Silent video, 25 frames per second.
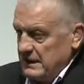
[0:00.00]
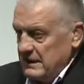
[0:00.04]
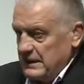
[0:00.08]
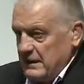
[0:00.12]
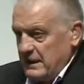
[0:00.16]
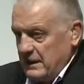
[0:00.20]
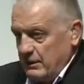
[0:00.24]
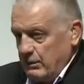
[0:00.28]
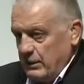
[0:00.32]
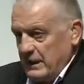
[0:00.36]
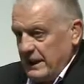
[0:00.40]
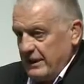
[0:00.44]

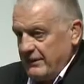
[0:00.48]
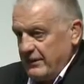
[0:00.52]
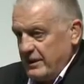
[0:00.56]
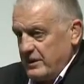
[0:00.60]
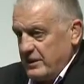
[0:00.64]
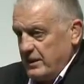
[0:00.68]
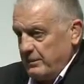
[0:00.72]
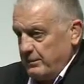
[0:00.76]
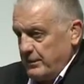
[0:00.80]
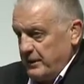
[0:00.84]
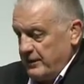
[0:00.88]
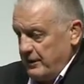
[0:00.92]
And we have a
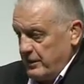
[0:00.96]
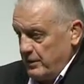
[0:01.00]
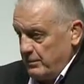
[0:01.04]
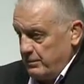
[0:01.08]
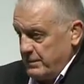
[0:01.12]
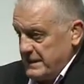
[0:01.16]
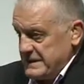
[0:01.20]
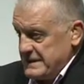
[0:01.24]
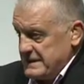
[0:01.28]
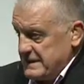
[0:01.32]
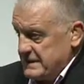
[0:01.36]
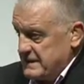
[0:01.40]
couple of new
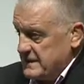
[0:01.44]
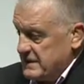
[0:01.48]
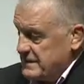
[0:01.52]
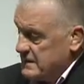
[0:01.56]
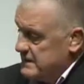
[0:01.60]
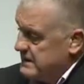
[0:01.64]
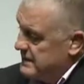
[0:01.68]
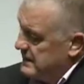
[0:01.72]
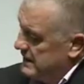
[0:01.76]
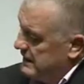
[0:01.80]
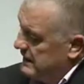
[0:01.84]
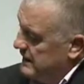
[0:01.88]

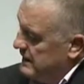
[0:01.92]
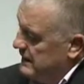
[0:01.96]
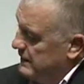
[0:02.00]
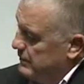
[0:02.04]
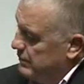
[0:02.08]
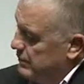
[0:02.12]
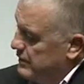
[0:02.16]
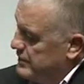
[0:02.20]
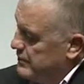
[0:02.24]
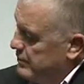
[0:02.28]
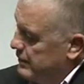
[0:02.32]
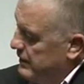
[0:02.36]
businesses
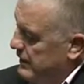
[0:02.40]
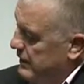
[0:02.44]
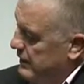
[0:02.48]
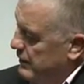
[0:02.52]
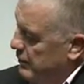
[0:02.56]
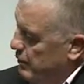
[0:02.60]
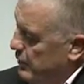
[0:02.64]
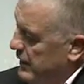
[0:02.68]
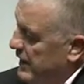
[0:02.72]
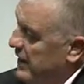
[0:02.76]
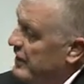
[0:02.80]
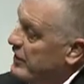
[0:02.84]
which
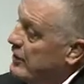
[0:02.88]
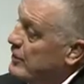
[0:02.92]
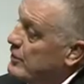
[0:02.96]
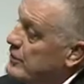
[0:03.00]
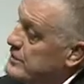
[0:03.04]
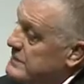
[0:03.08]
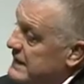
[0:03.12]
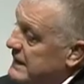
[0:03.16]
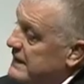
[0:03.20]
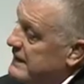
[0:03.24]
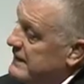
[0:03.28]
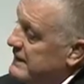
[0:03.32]
we are
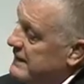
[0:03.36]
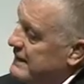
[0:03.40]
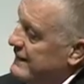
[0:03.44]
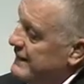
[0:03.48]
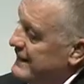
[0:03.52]
using